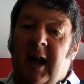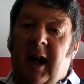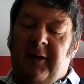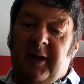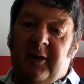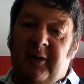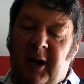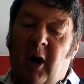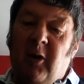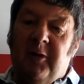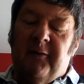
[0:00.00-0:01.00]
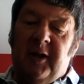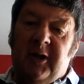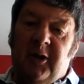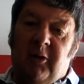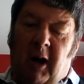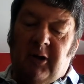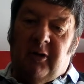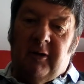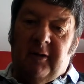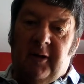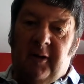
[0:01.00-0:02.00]
and there's loads of
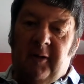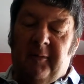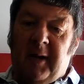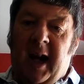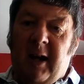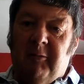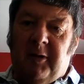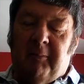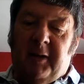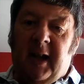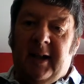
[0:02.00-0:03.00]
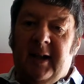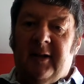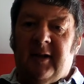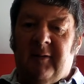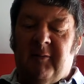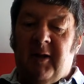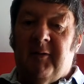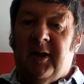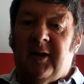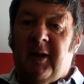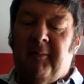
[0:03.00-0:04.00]
instructions on how to play it, whether
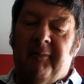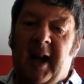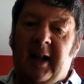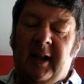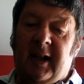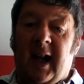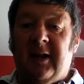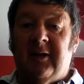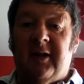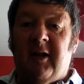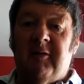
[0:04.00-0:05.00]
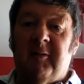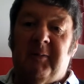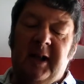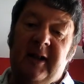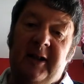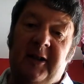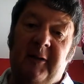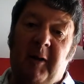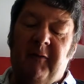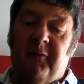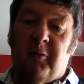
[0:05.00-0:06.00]
it's allegando, or
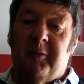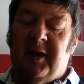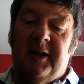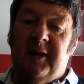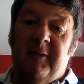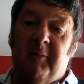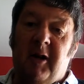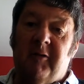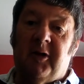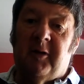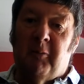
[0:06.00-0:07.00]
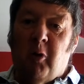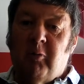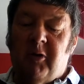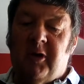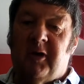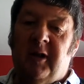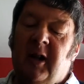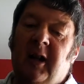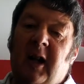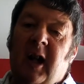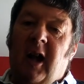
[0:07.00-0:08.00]
pianissimo, fortissimo, smolz,
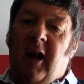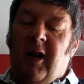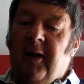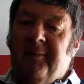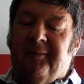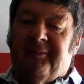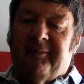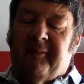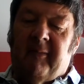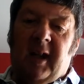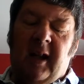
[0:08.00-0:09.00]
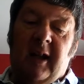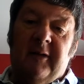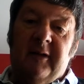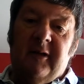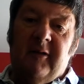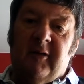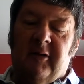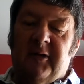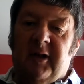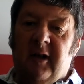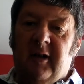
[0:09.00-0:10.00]
and you've
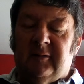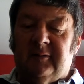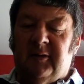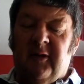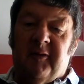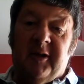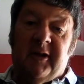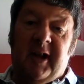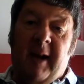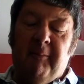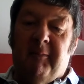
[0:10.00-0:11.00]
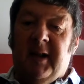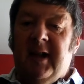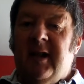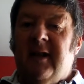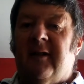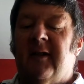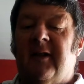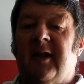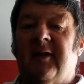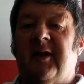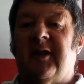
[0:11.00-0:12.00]
got different tempi, and
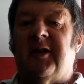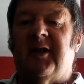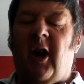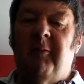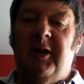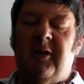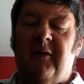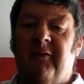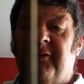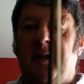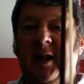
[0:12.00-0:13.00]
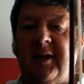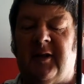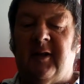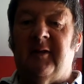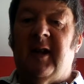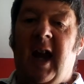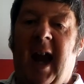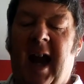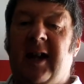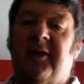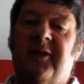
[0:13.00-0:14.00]
there's so many different things, and
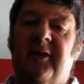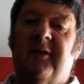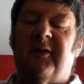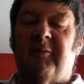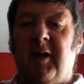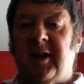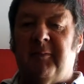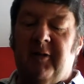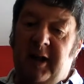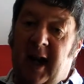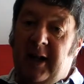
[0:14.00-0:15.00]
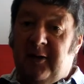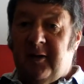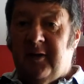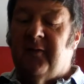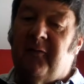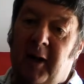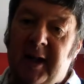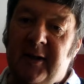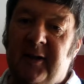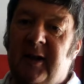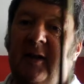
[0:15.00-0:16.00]
accents, where to put the accents,
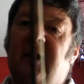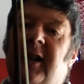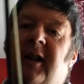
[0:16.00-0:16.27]
phrasing,